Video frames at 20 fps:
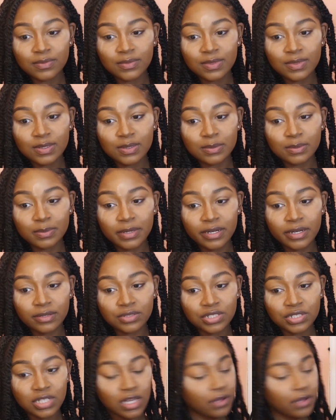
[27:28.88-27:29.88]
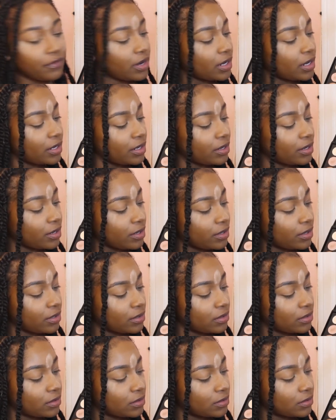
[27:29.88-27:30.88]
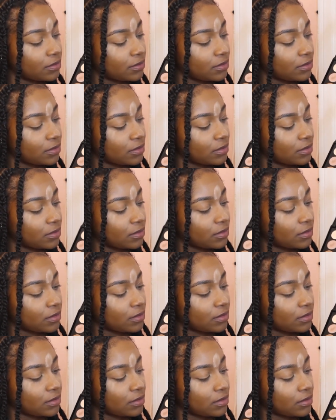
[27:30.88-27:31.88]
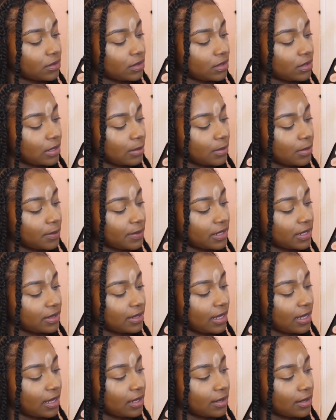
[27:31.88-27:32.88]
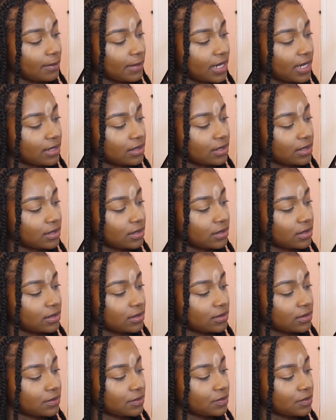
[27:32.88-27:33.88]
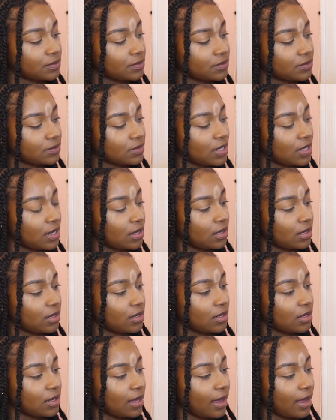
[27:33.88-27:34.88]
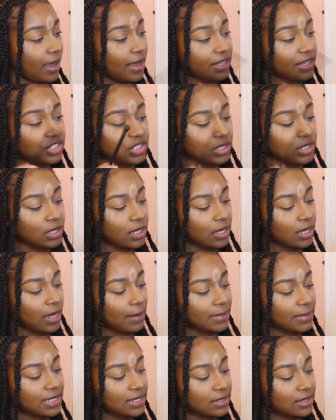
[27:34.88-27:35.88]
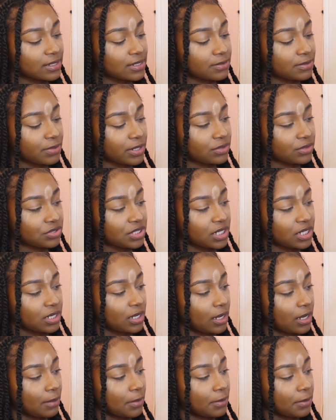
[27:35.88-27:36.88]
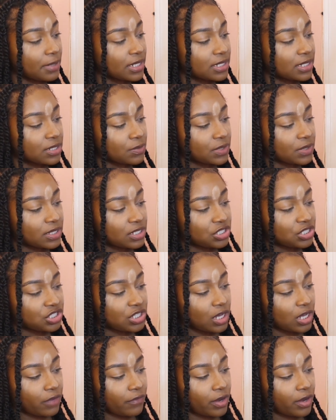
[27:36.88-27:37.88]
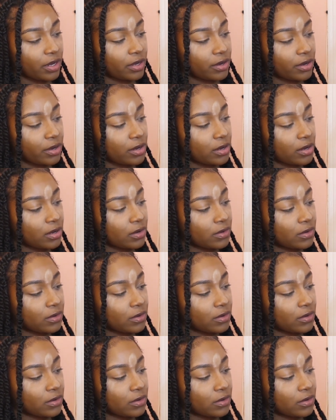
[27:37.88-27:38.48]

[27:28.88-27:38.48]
this brown shade right here, and I'm gonna put that in my lid. Actually, I'm gonna take this brown shade and I'm gonna mix it with this shade right here.